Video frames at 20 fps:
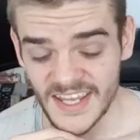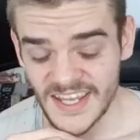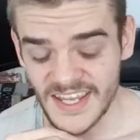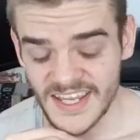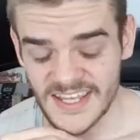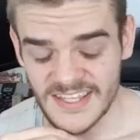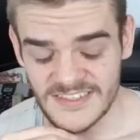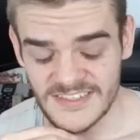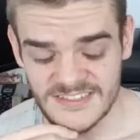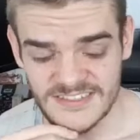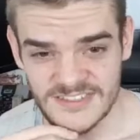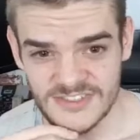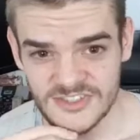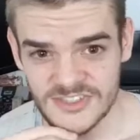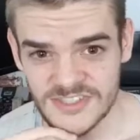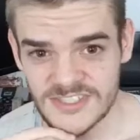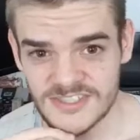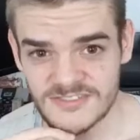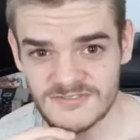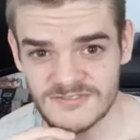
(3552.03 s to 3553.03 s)
it's
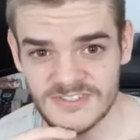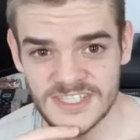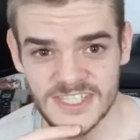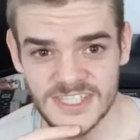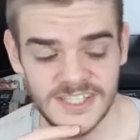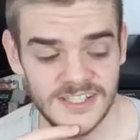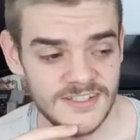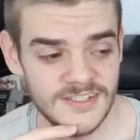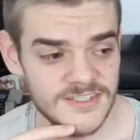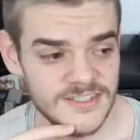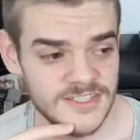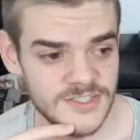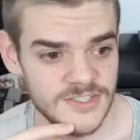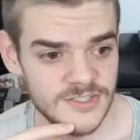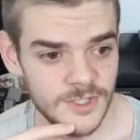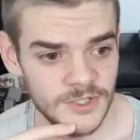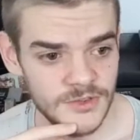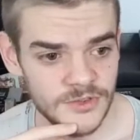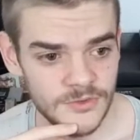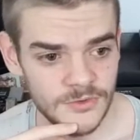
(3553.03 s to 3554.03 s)
just ridiculous. And
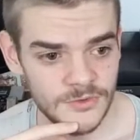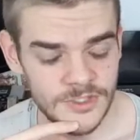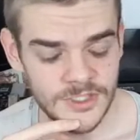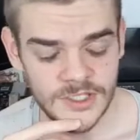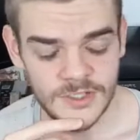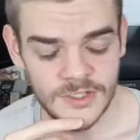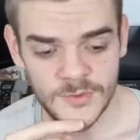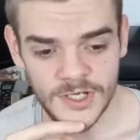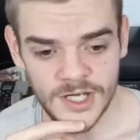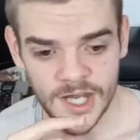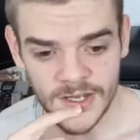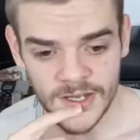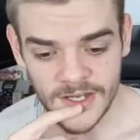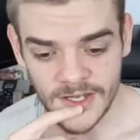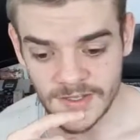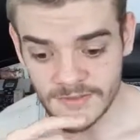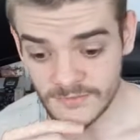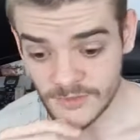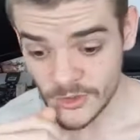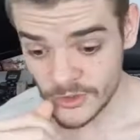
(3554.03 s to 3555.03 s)
so I thought, you know
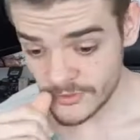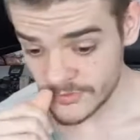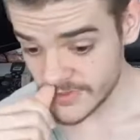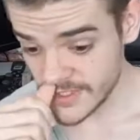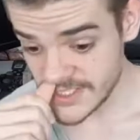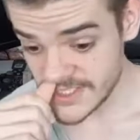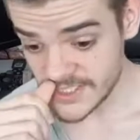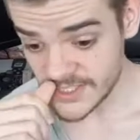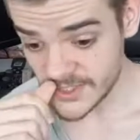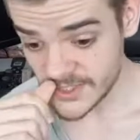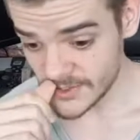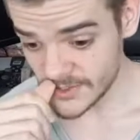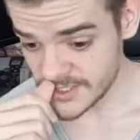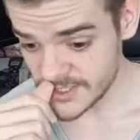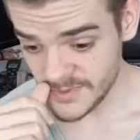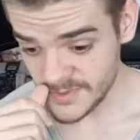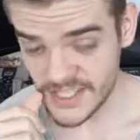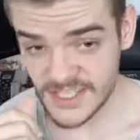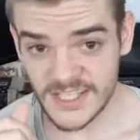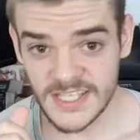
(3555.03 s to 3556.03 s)
what, there's got
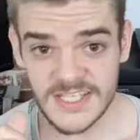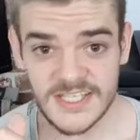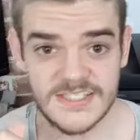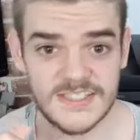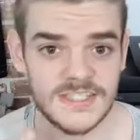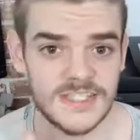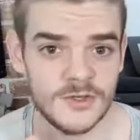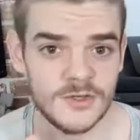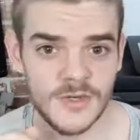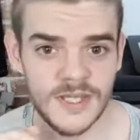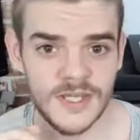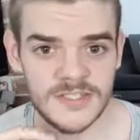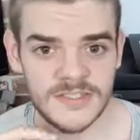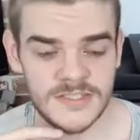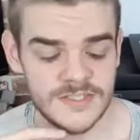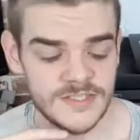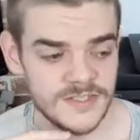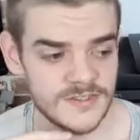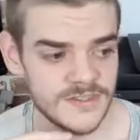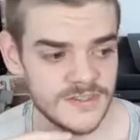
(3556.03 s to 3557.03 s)
to be an easier way
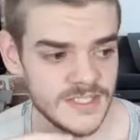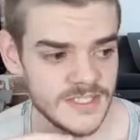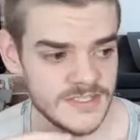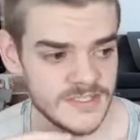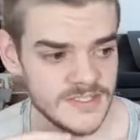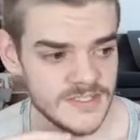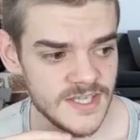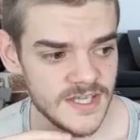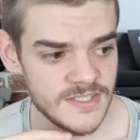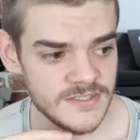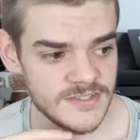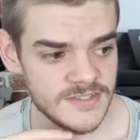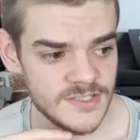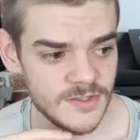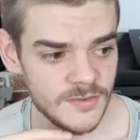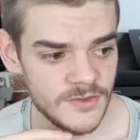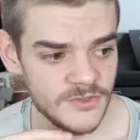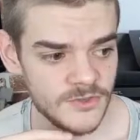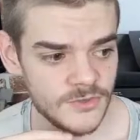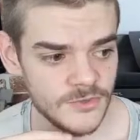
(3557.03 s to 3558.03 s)
to do this. And
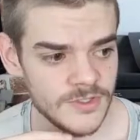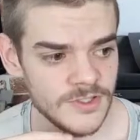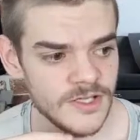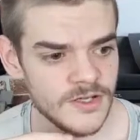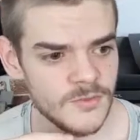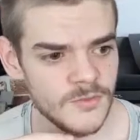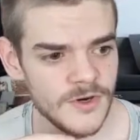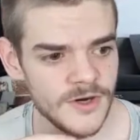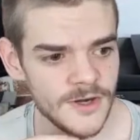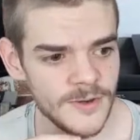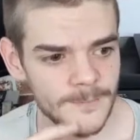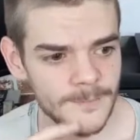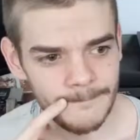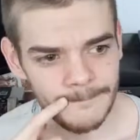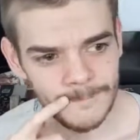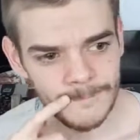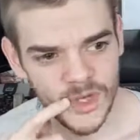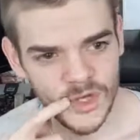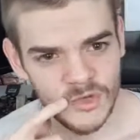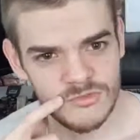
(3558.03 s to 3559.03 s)
so I thought, you know what,
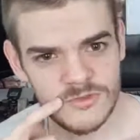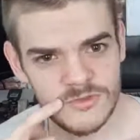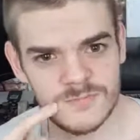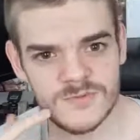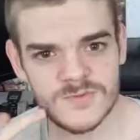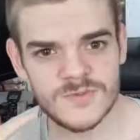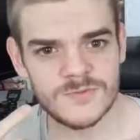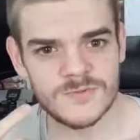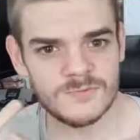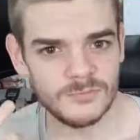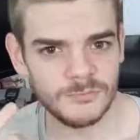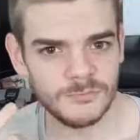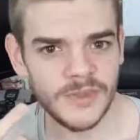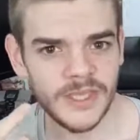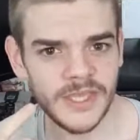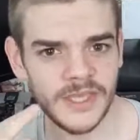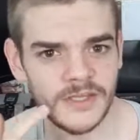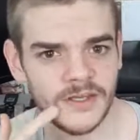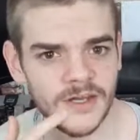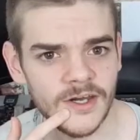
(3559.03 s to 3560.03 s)
my room's
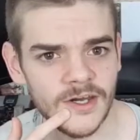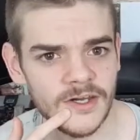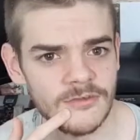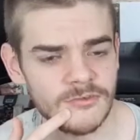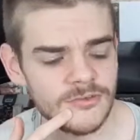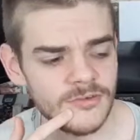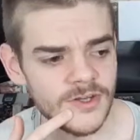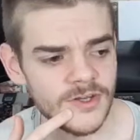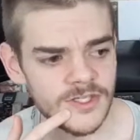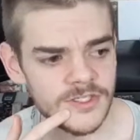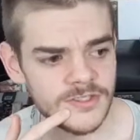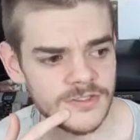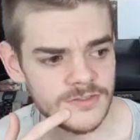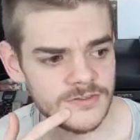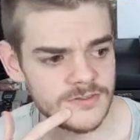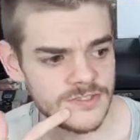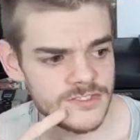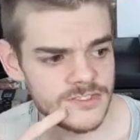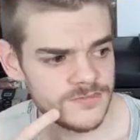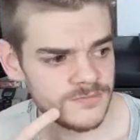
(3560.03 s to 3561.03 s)
big enough. I
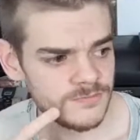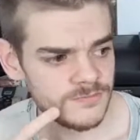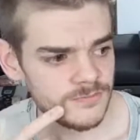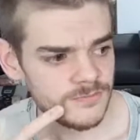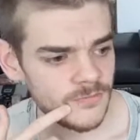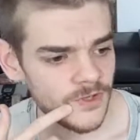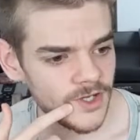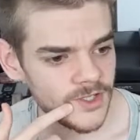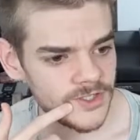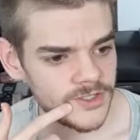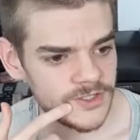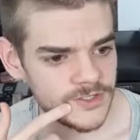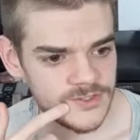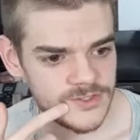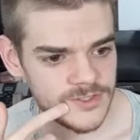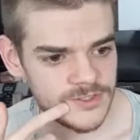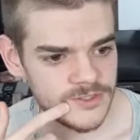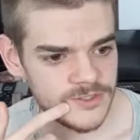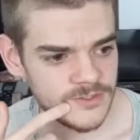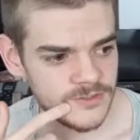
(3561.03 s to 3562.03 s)
could
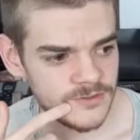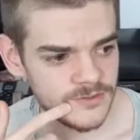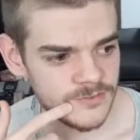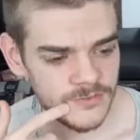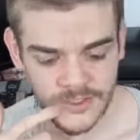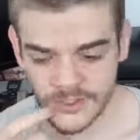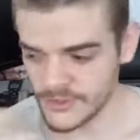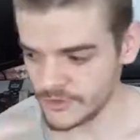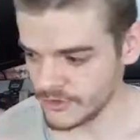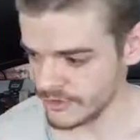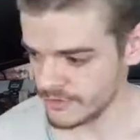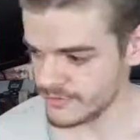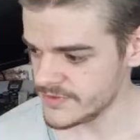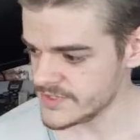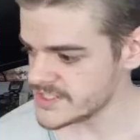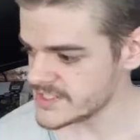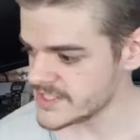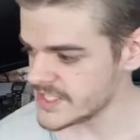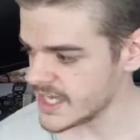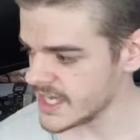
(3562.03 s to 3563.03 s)
do an
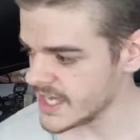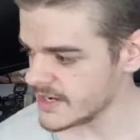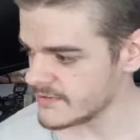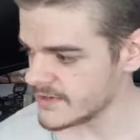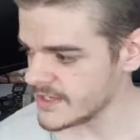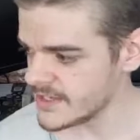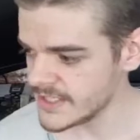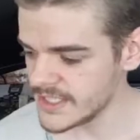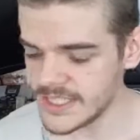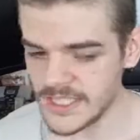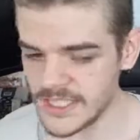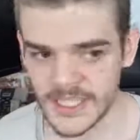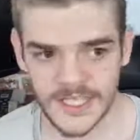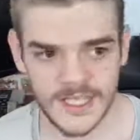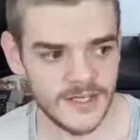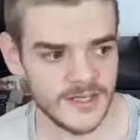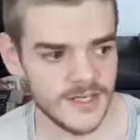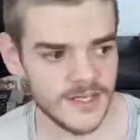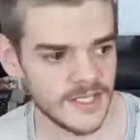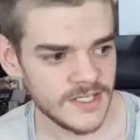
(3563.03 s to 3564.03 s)
office area
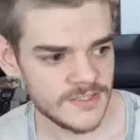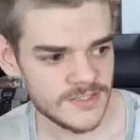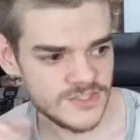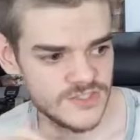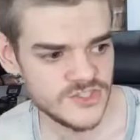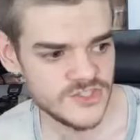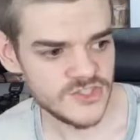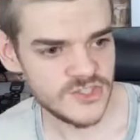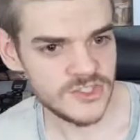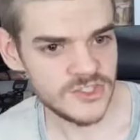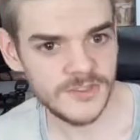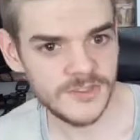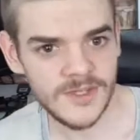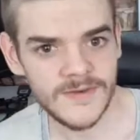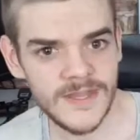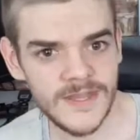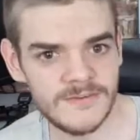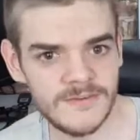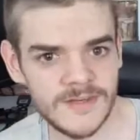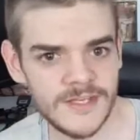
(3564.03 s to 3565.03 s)
here and then a studio
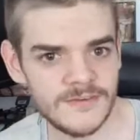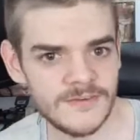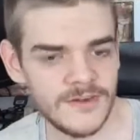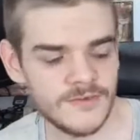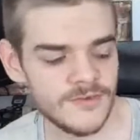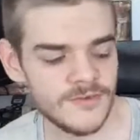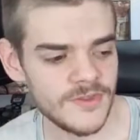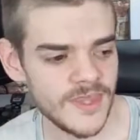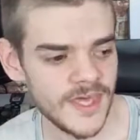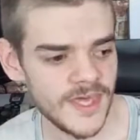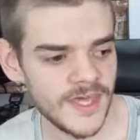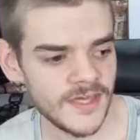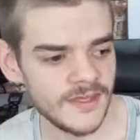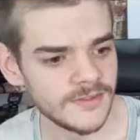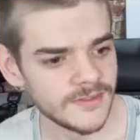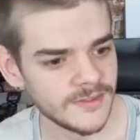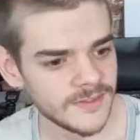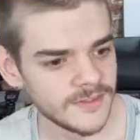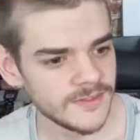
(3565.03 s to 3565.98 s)
area over there,